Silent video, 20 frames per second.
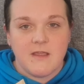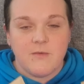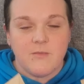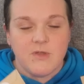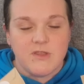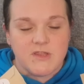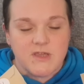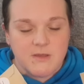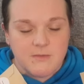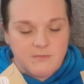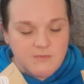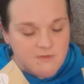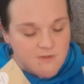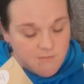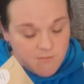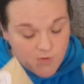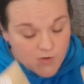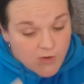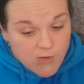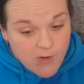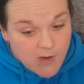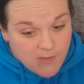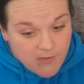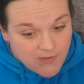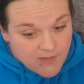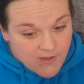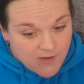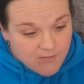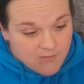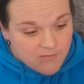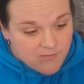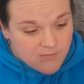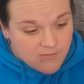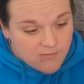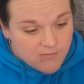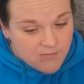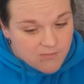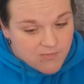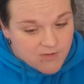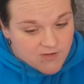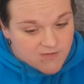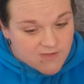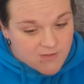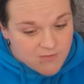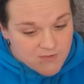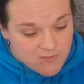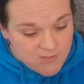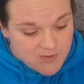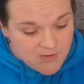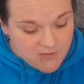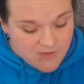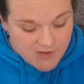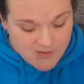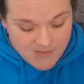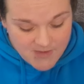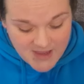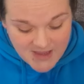which I'm, so I'm not gonna open them because I will spill them.